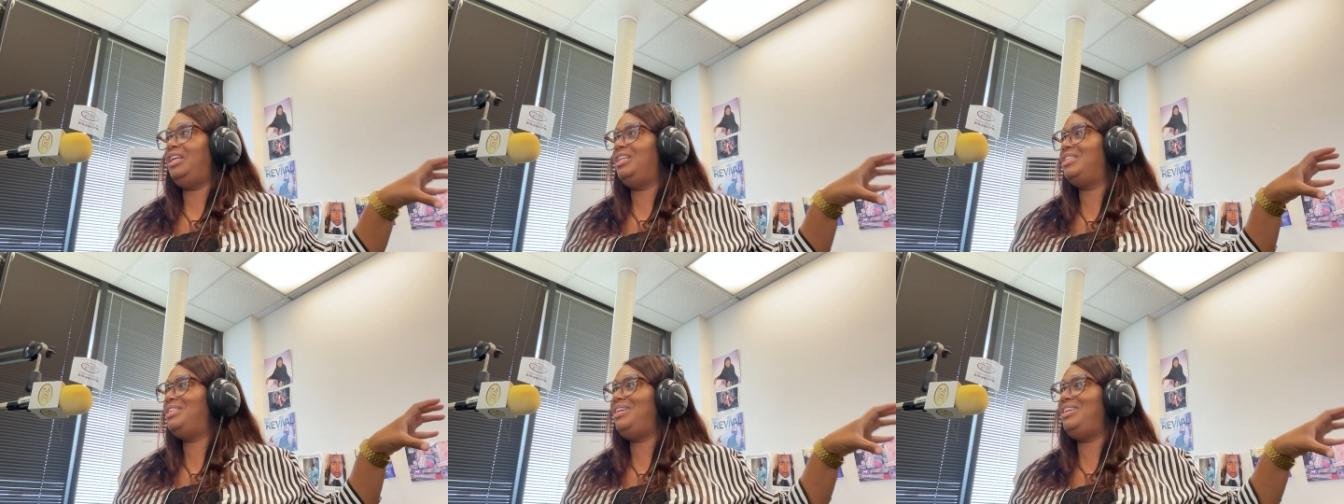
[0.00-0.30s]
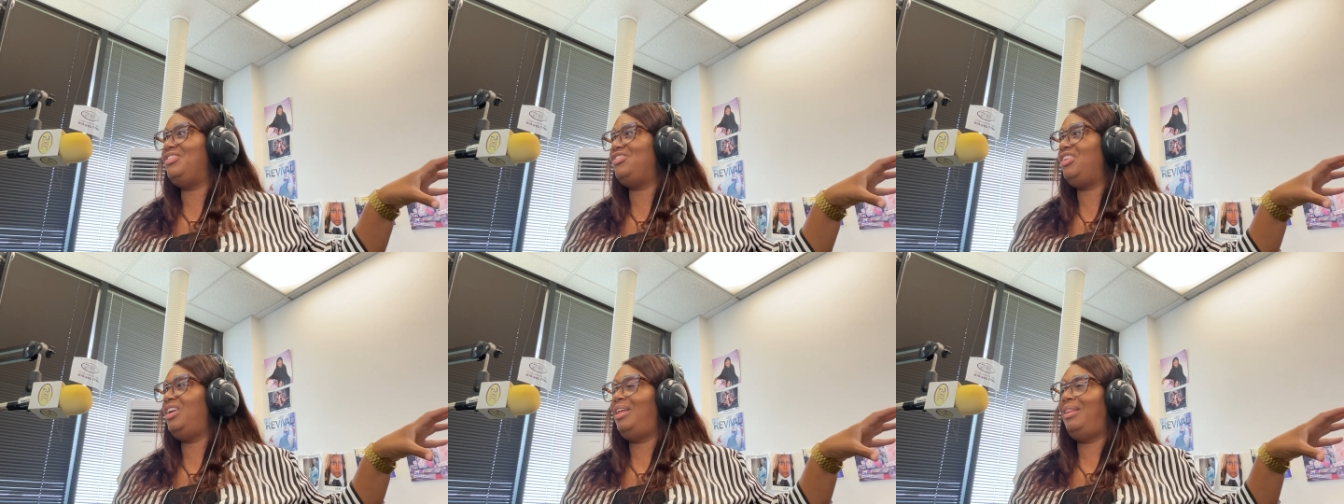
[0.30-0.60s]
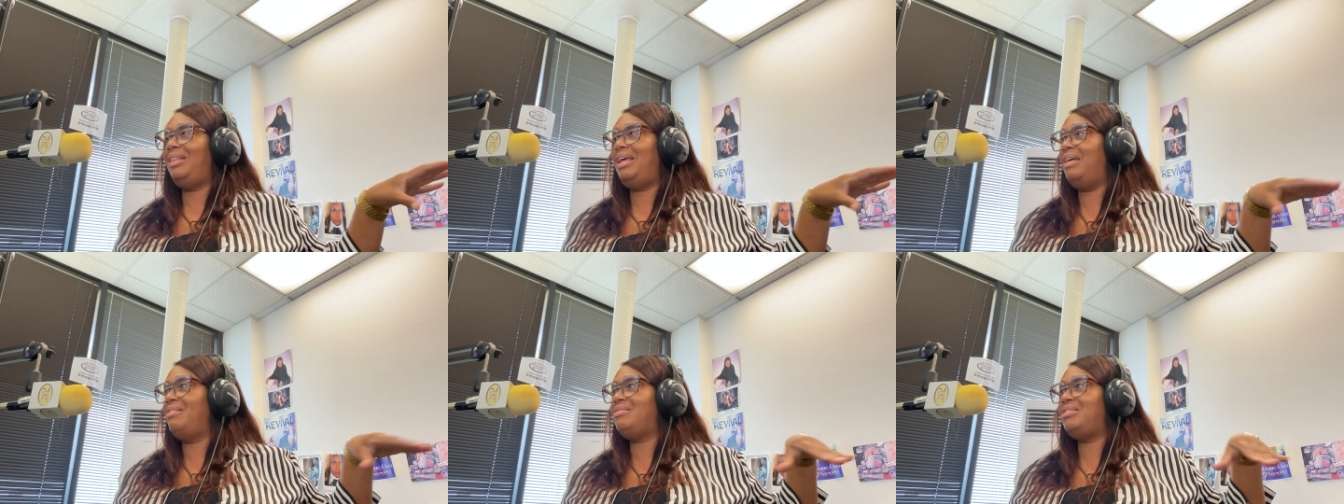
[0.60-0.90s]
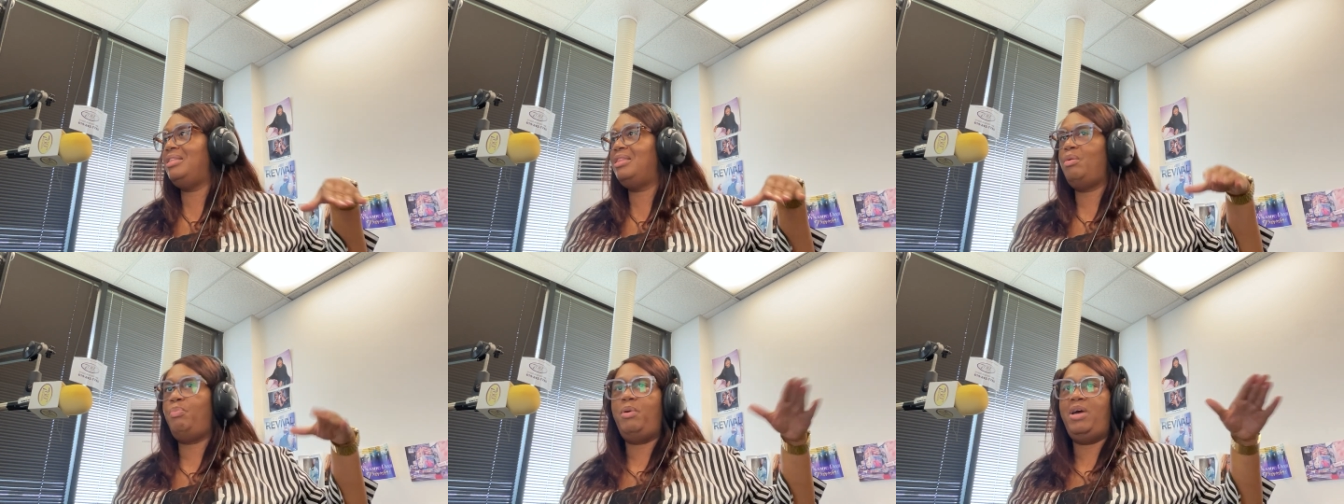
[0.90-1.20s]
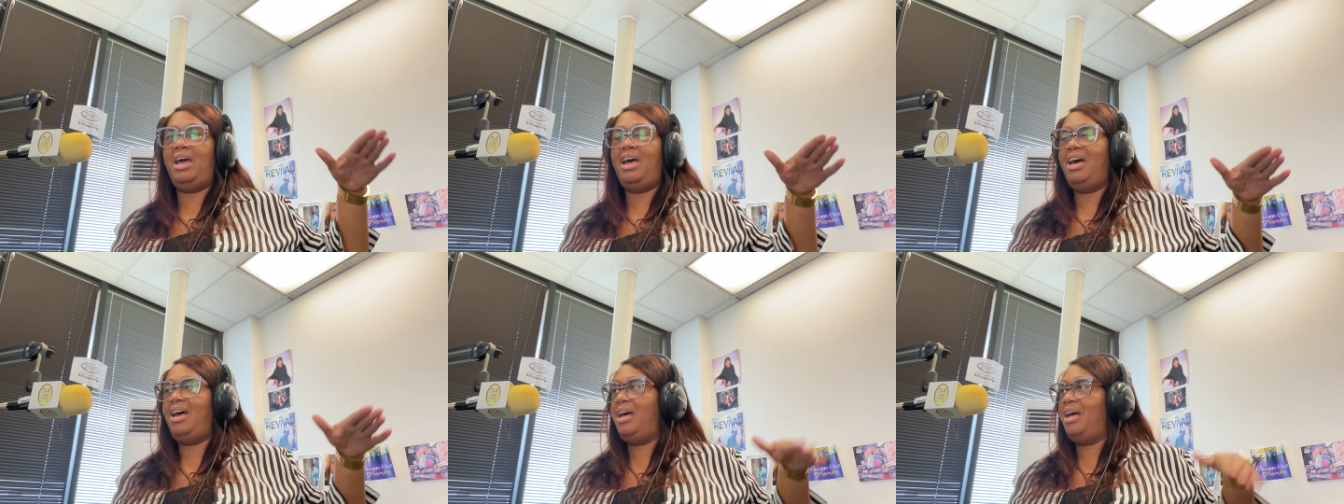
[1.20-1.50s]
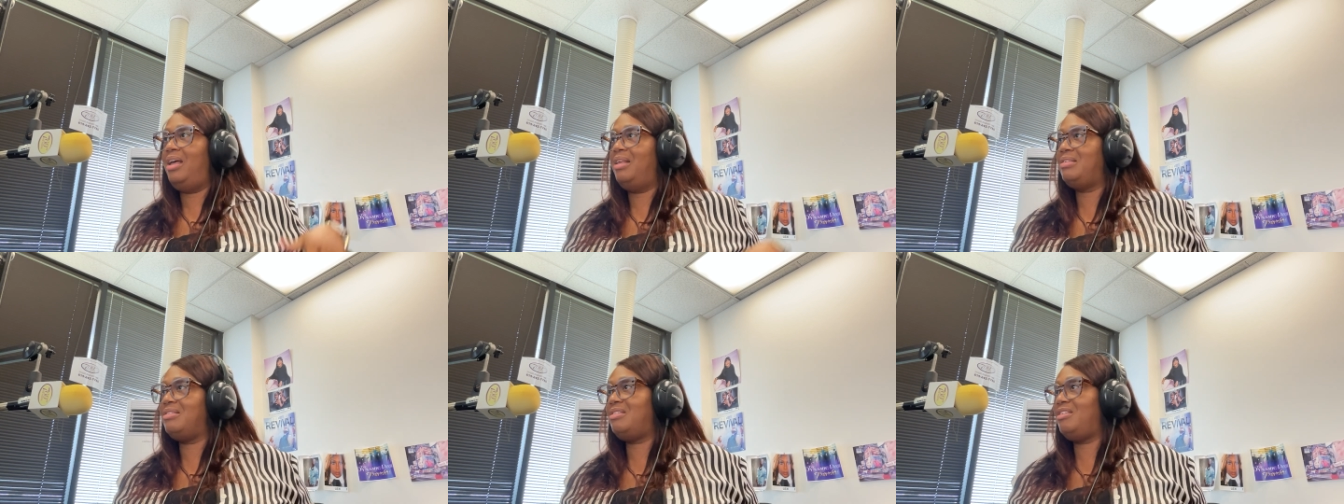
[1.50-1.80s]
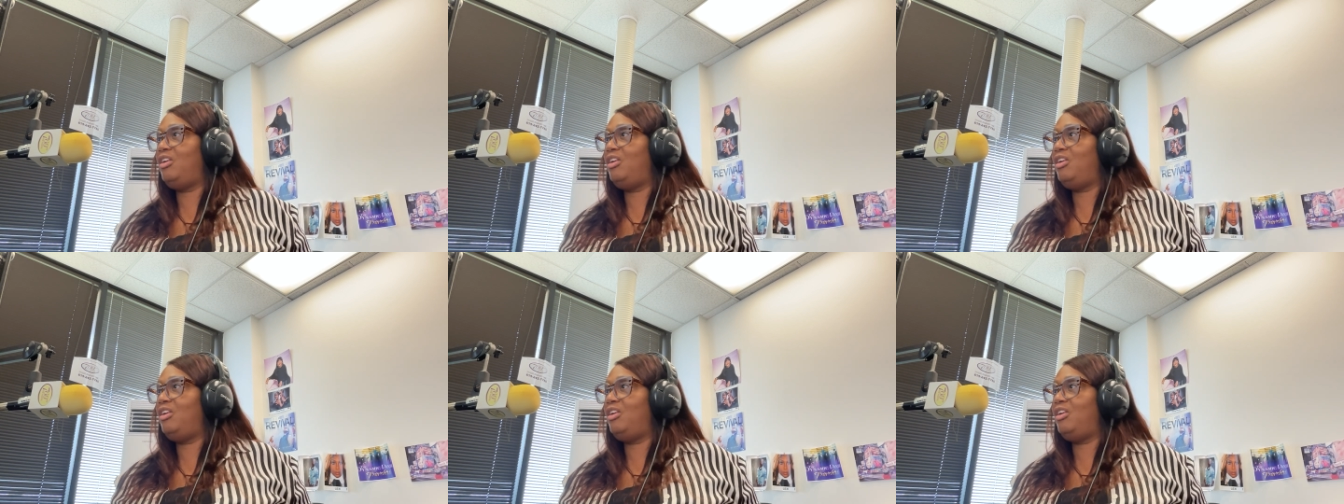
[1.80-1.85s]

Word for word: and teaching that's in the past